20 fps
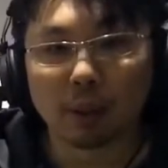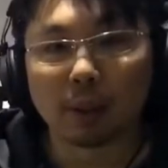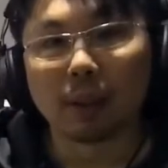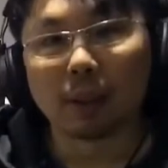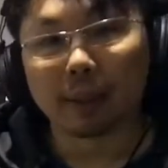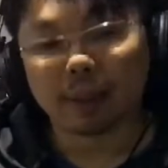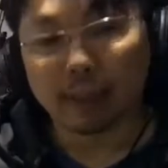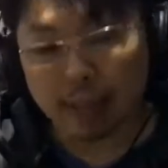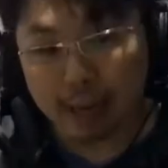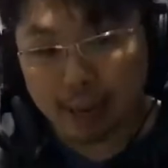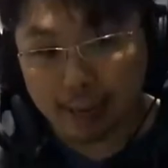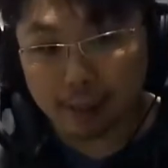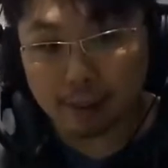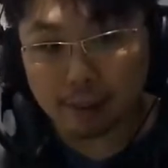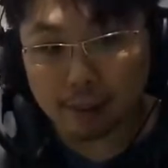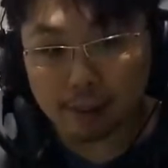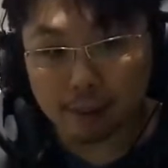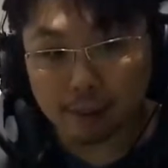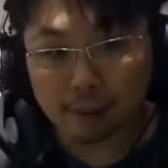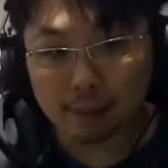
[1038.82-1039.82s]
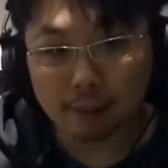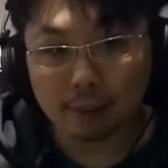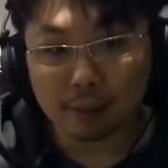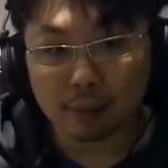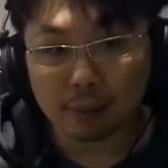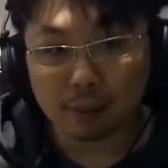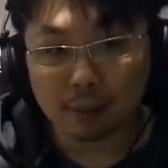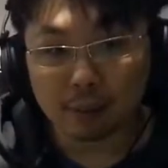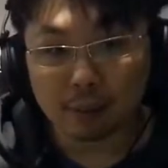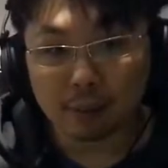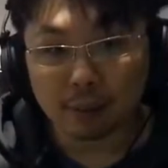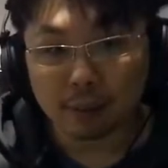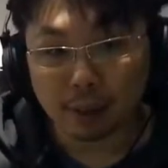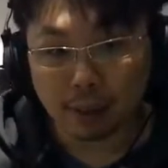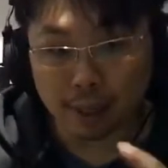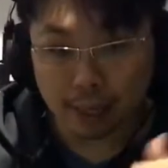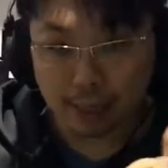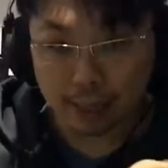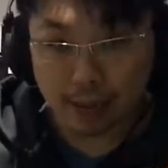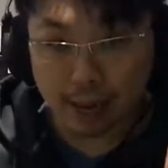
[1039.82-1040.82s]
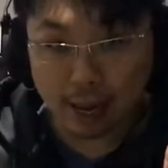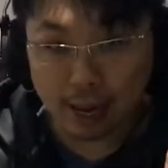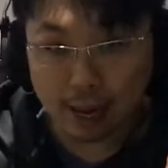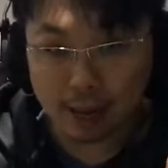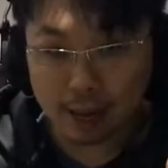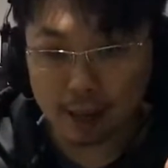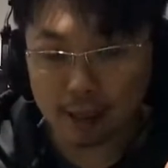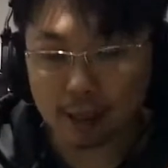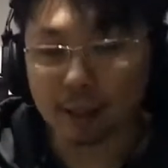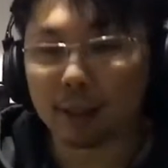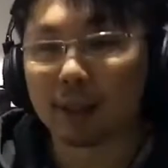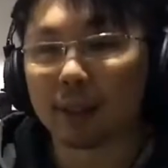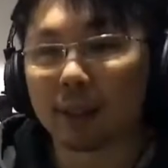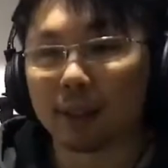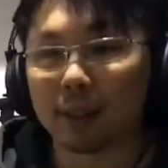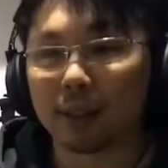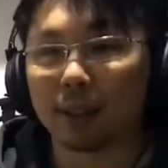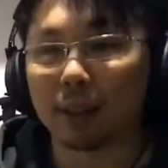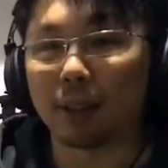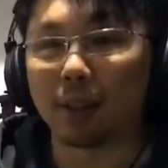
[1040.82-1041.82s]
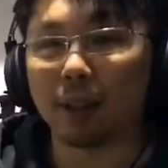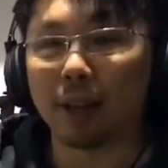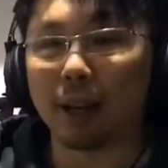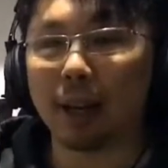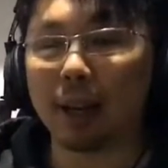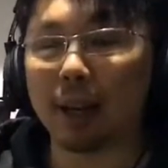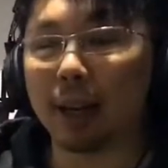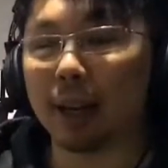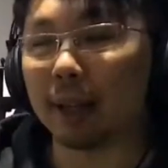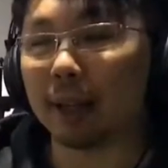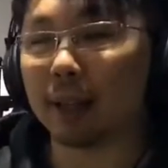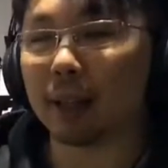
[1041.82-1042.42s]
Can? Can Alright.